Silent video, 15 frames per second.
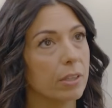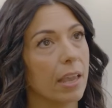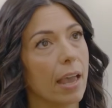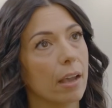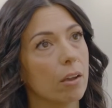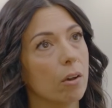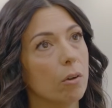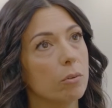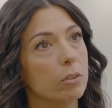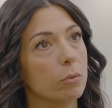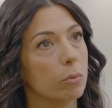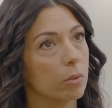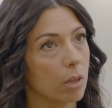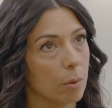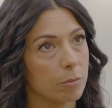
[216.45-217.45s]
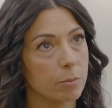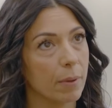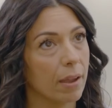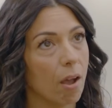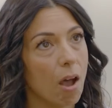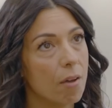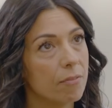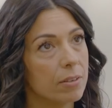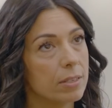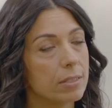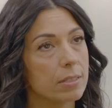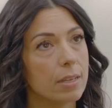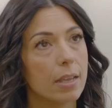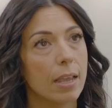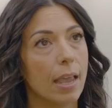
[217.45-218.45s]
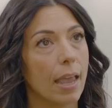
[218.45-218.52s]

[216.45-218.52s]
the echo, you will come to my office,